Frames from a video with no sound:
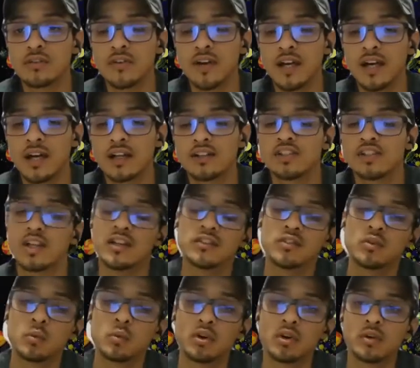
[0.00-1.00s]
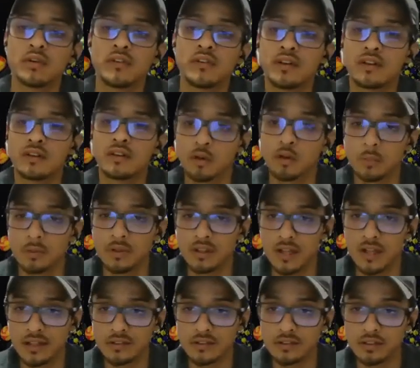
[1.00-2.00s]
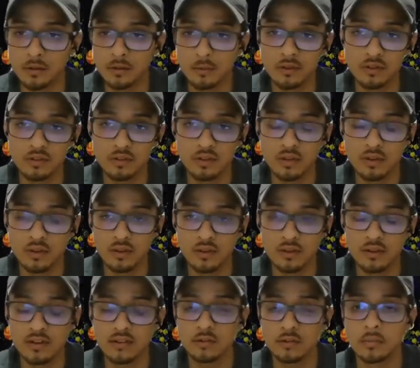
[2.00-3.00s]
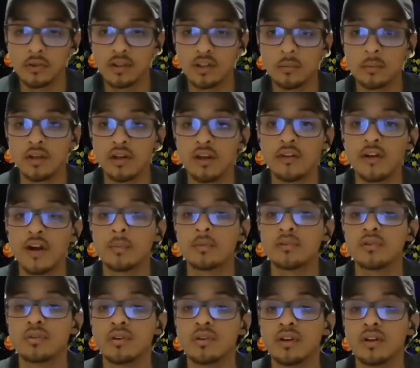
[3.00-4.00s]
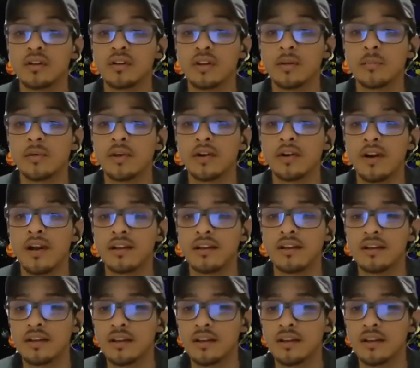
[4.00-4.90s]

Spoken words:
I got a chance to work with it a little bit last summer, so this will give me another opportunity to get better at it